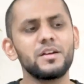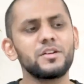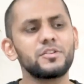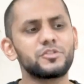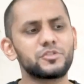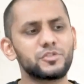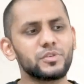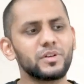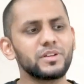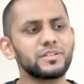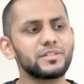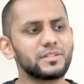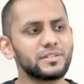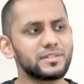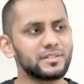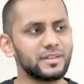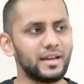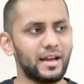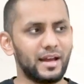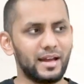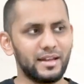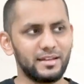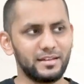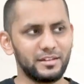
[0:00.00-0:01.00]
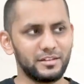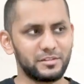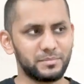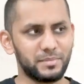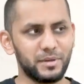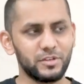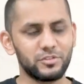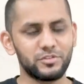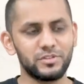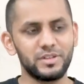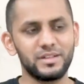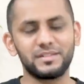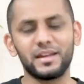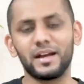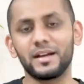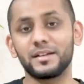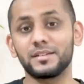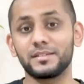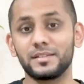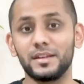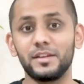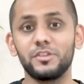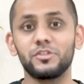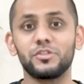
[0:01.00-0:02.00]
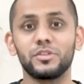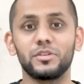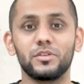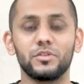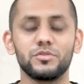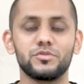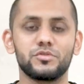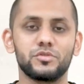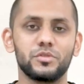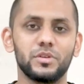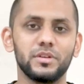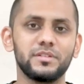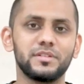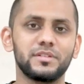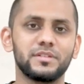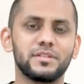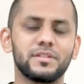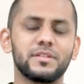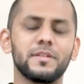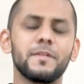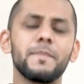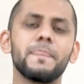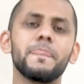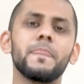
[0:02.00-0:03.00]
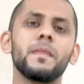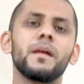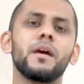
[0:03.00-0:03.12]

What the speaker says: Trusts, and especially taxation on trusts,